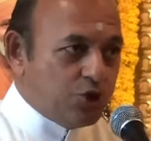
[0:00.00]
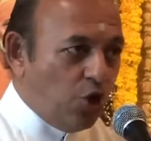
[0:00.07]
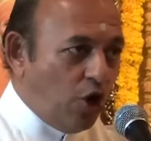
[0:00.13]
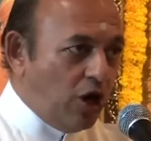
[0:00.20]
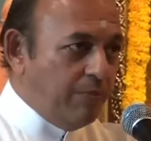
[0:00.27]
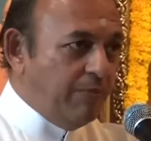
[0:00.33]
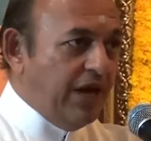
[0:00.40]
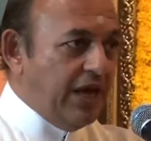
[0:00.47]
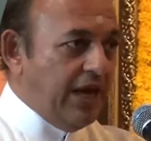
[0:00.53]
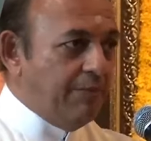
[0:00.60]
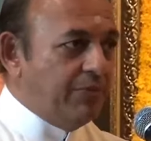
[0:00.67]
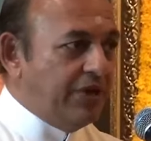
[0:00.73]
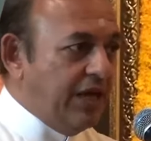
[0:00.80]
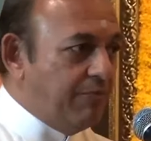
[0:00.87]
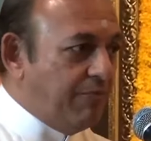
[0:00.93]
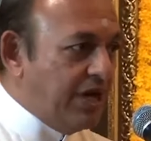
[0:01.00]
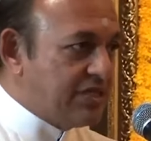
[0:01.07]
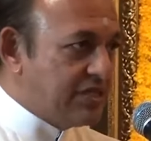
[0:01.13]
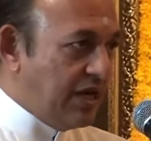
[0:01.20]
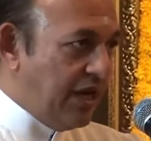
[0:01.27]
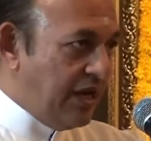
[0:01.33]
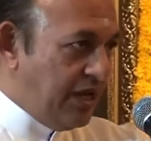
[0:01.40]
showed me an empty
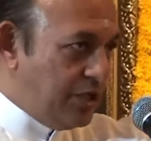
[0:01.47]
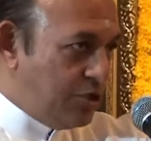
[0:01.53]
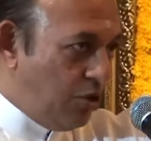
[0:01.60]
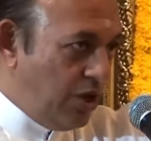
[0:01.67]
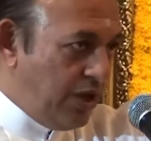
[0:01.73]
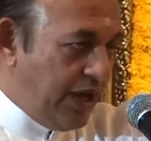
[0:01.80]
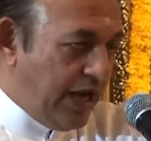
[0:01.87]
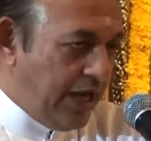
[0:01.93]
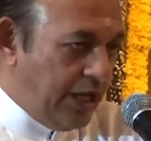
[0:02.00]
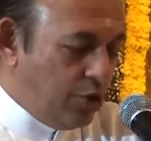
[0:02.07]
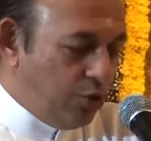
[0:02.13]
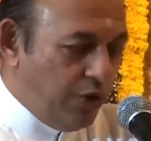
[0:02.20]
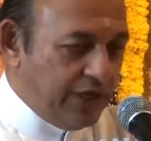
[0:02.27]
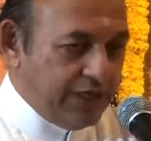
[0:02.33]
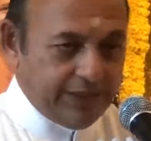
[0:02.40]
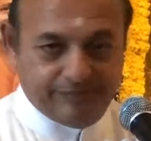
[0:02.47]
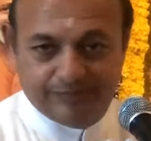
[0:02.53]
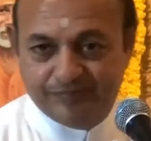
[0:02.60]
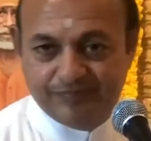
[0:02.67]
bus and he told, "Get into it."